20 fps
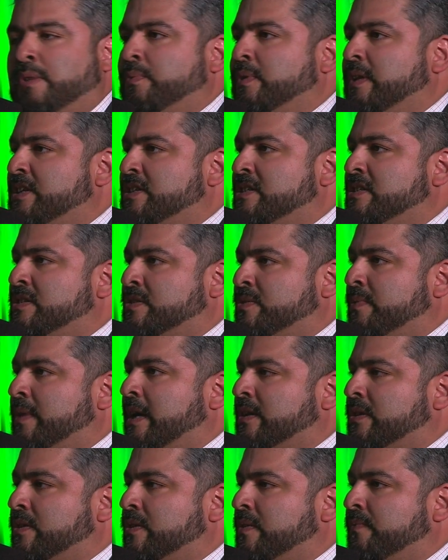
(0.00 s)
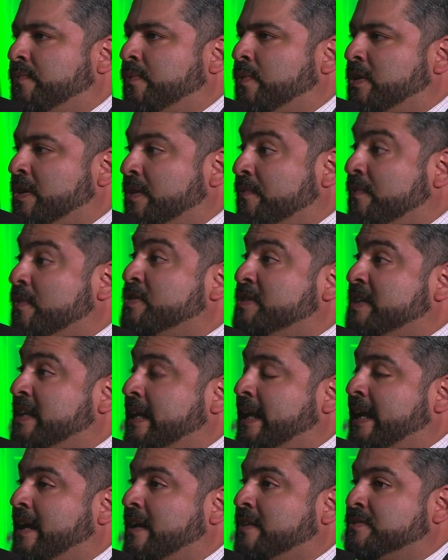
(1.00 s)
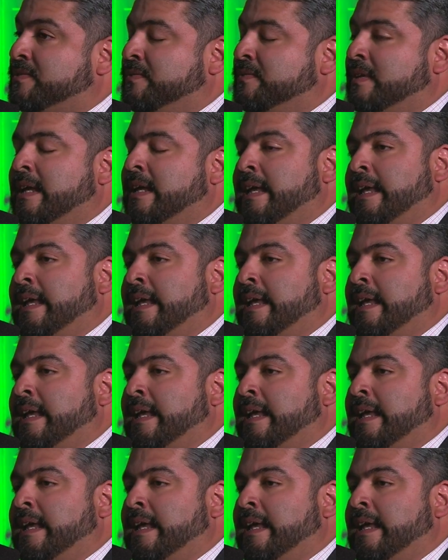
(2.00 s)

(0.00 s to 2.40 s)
relations director for the Diversity Council,